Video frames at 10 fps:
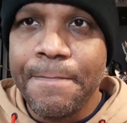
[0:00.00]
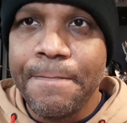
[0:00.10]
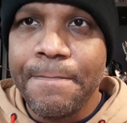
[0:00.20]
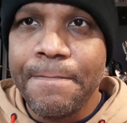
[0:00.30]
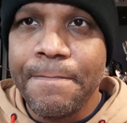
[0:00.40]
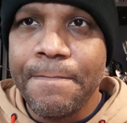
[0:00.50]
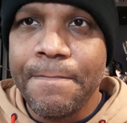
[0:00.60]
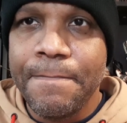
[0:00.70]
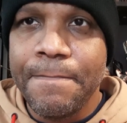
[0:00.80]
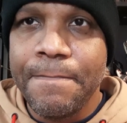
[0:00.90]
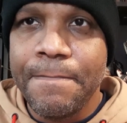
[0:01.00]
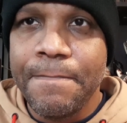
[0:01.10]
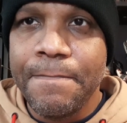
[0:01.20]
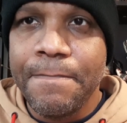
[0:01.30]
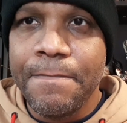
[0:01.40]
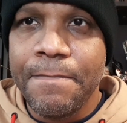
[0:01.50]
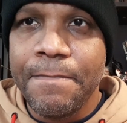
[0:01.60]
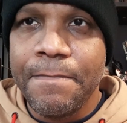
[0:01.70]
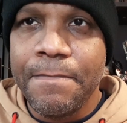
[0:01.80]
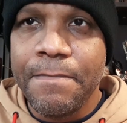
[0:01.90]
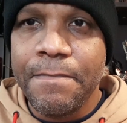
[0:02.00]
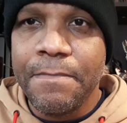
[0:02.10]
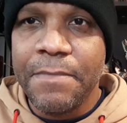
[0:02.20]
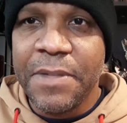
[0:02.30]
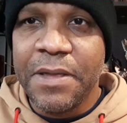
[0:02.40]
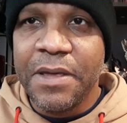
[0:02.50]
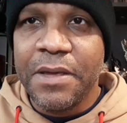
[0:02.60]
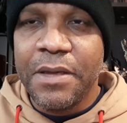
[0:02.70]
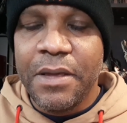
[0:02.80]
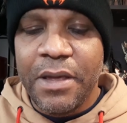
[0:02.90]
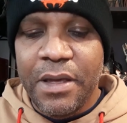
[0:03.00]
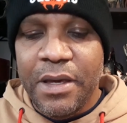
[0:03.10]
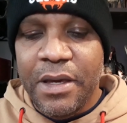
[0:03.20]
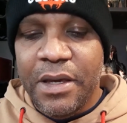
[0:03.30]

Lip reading: (no one is talking)